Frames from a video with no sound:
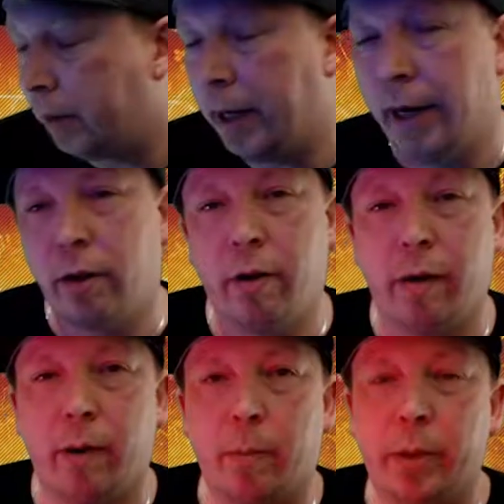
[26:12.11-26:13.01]
had a
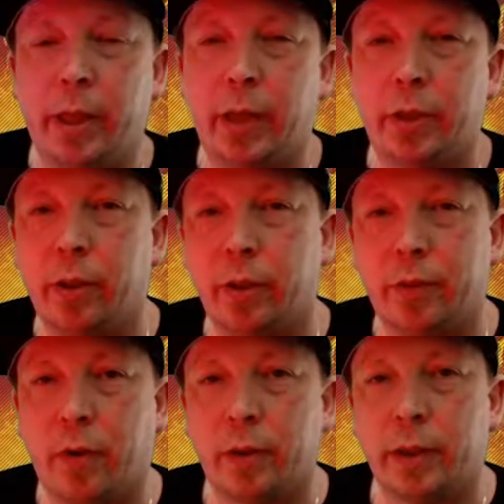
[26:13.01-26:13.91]
great reputation
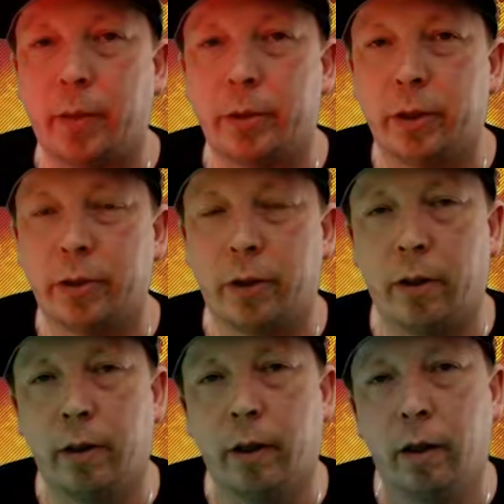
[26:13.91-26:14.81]
as far as I was
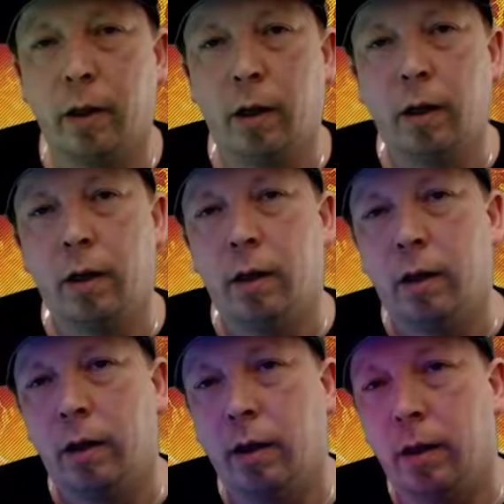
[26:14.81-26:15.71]
concerned,
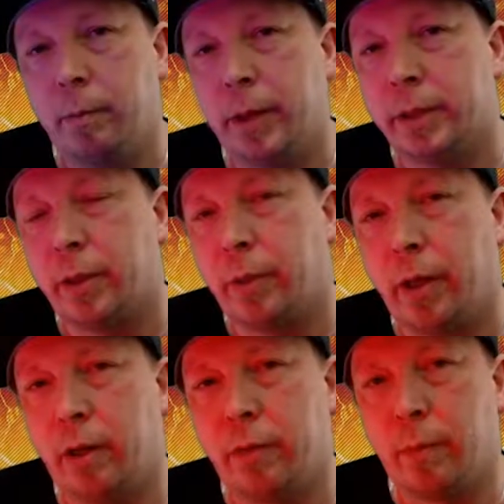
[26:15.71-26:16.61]
based on what
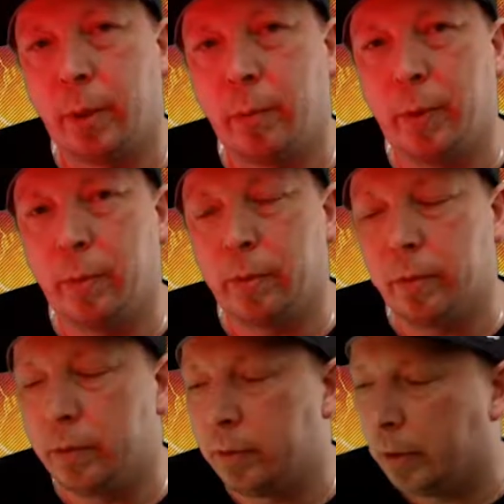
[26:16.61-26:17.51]
I heard from other
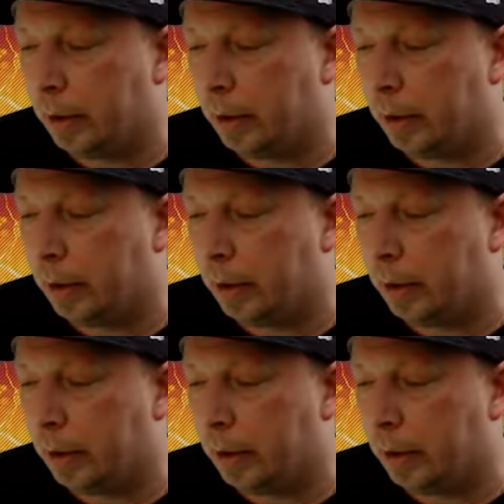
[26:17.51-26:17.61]
people.